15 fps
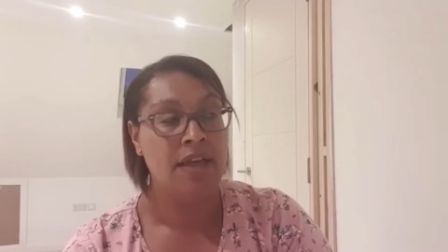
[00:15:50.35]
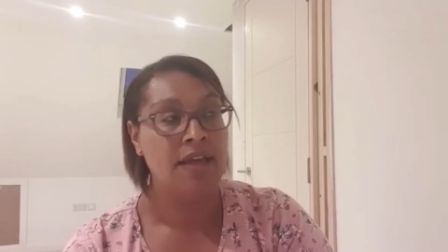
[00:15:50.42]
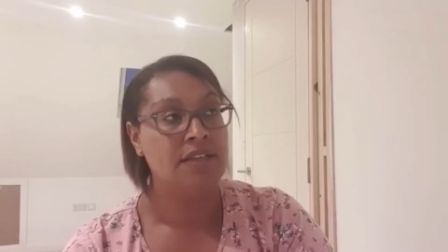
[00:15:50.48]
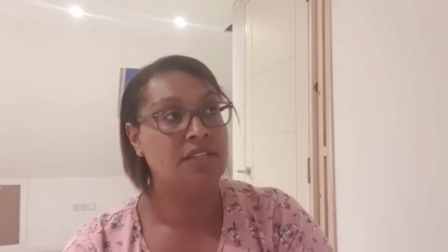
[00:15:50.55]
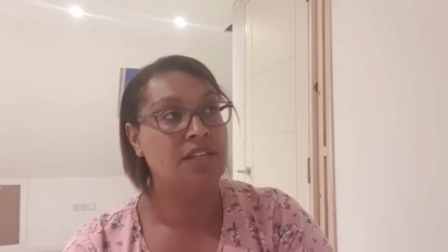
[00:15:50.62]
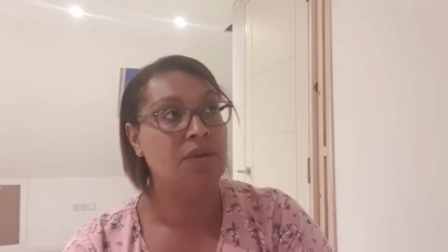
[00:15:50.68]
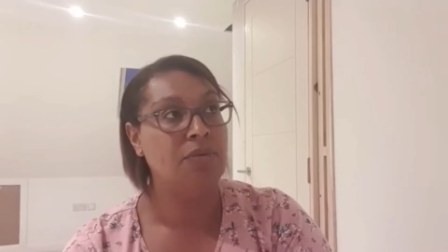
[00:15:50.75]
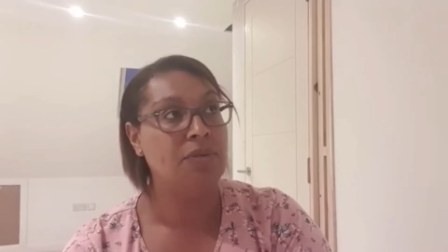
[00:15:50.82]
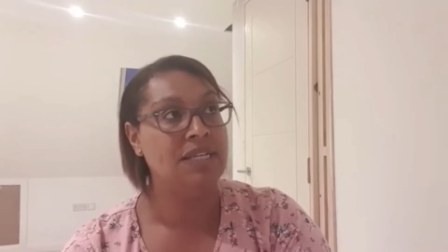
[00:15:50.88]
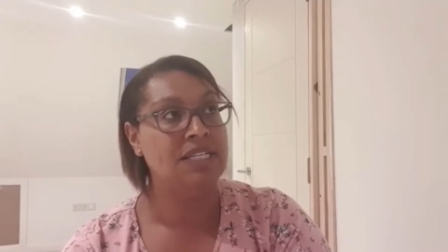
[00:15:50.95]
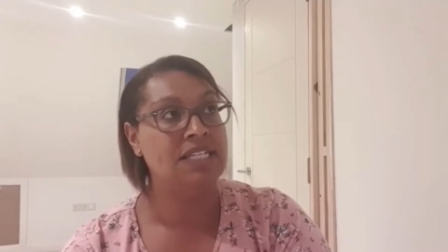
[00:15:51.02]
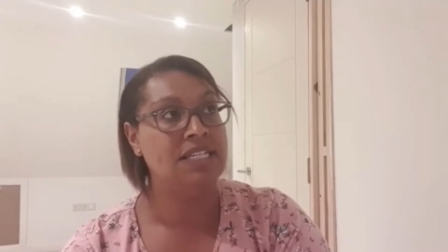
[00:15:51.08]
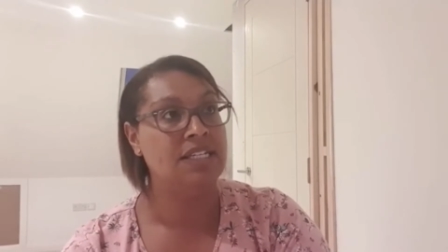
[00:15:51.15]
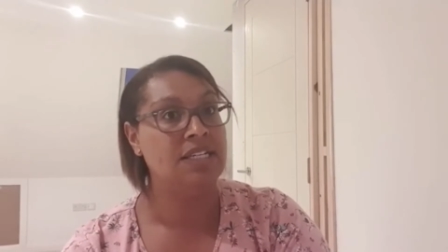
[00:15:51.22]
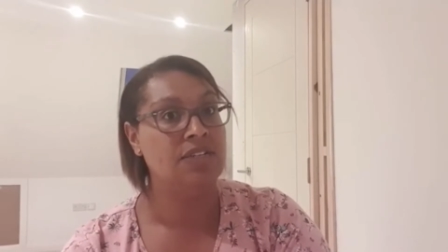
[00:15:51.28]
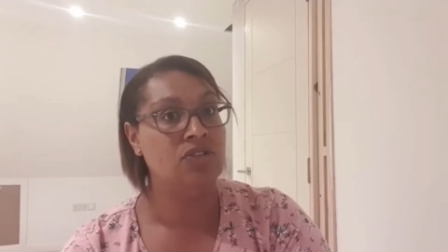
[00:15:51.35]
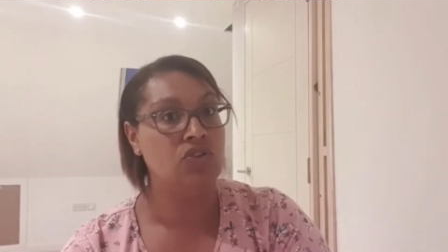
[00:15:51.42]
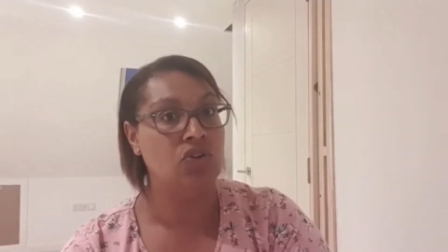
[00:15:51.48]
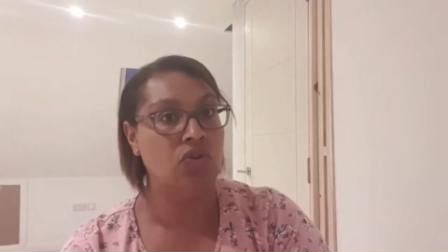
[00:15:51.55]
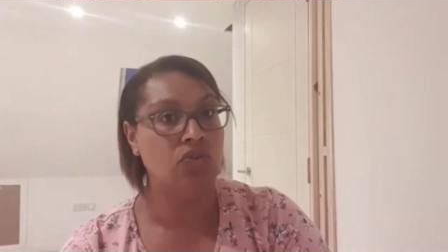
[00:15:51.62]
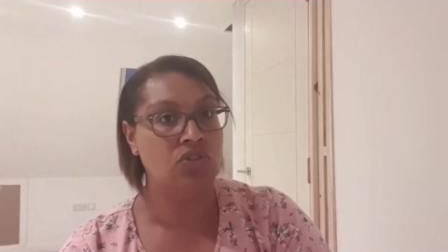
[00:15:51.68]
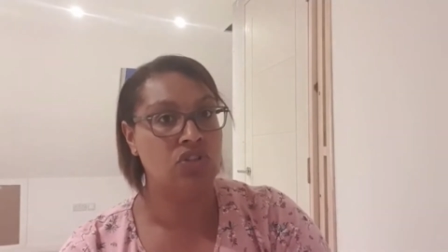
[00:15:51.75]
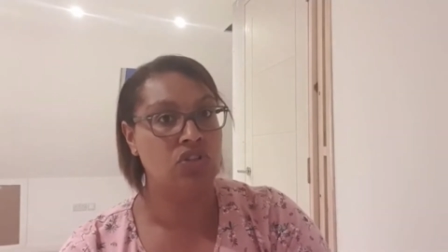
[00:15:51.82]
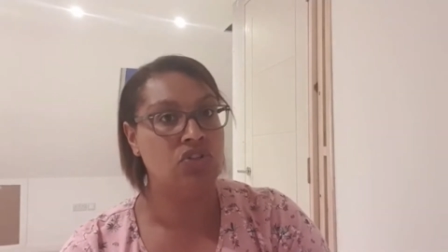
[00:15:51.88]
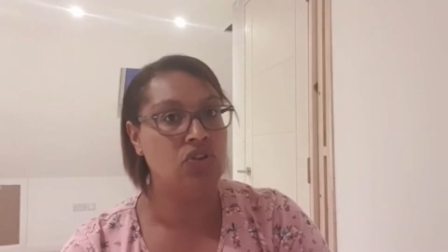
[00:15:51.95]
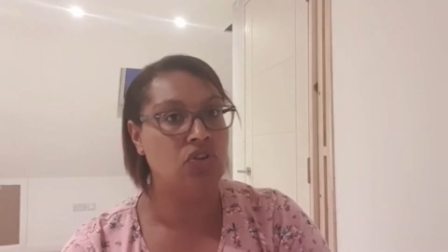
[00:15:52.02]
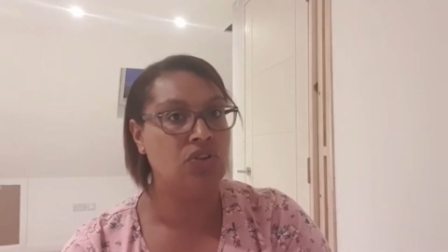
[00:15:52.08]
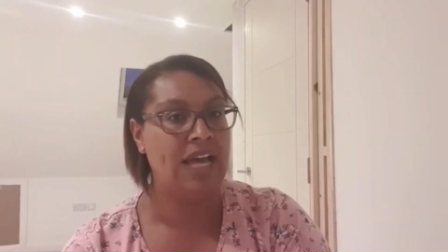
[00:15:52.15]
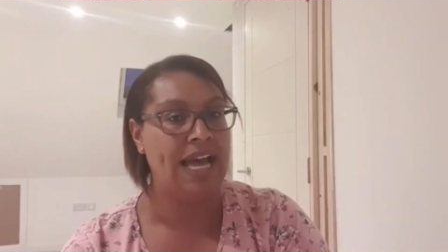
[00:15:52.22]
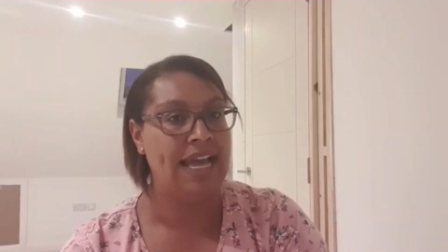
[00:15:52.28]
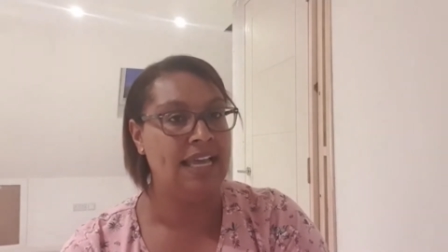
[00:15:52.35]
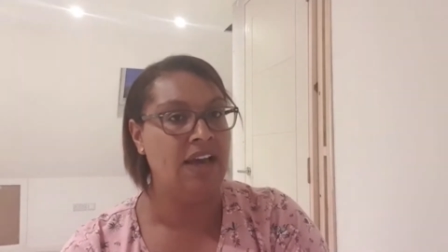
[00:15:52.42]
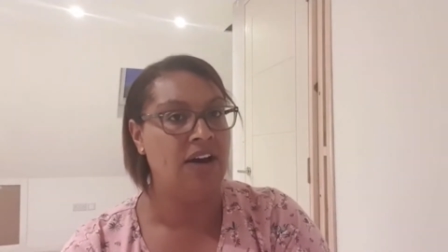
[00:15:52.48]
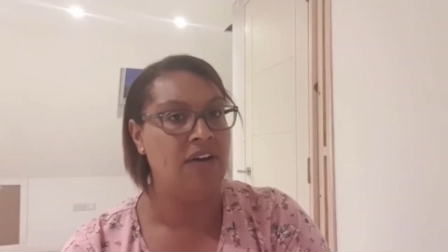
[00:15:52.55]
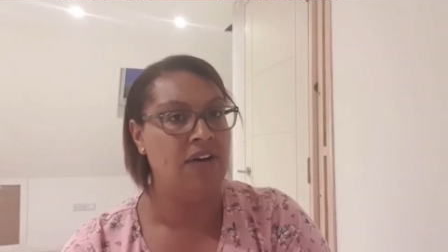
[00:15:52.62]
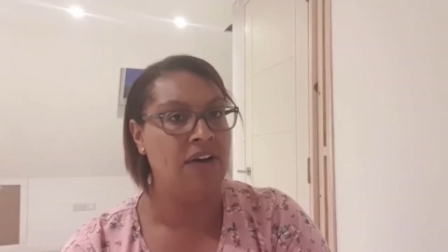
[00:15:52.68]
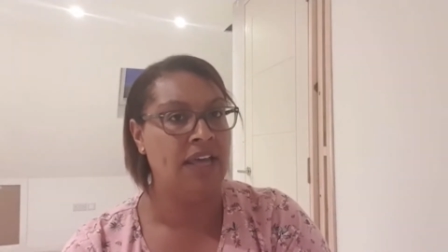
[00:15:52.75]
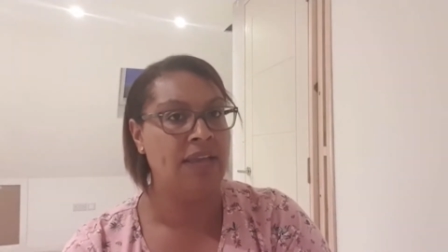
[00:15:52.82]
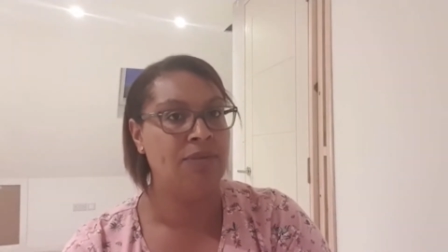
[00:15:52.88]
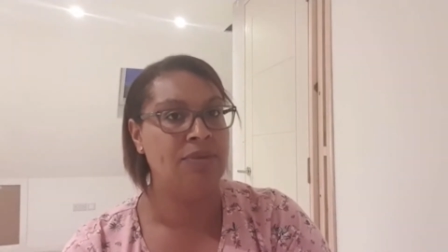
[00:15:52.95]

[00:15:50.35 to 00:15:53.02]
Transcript: So we did a dog-to-dog AI,